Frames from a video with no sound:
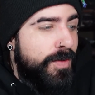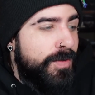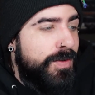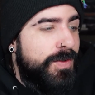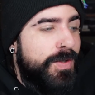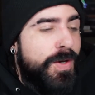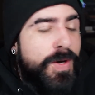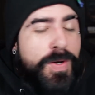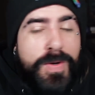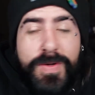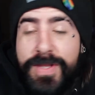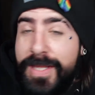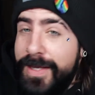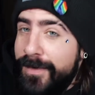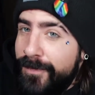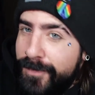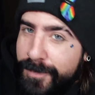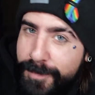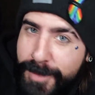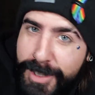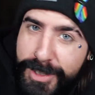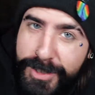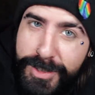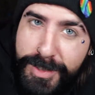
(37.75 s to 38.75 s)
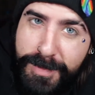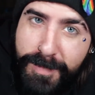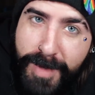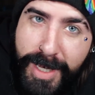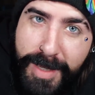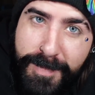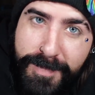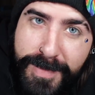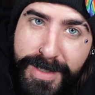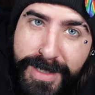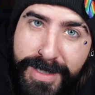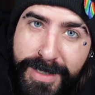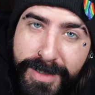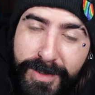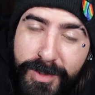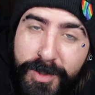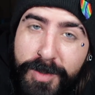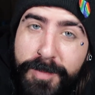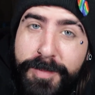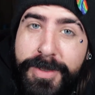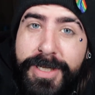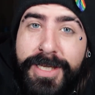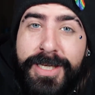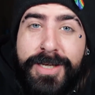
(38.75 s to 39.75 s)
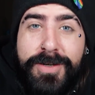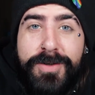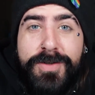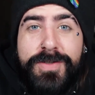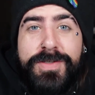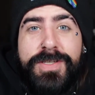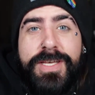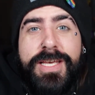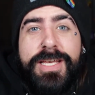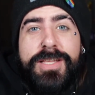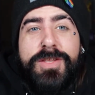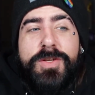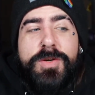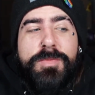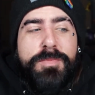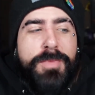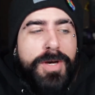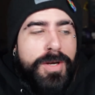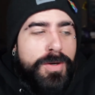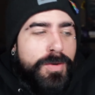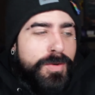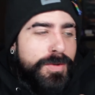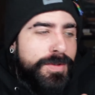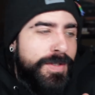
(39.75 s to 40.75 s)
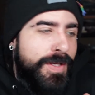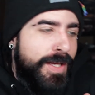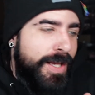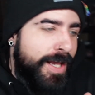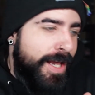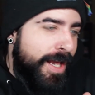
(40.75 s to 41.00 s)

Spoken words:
So the information might be a little bit of hearsay, a little muddled,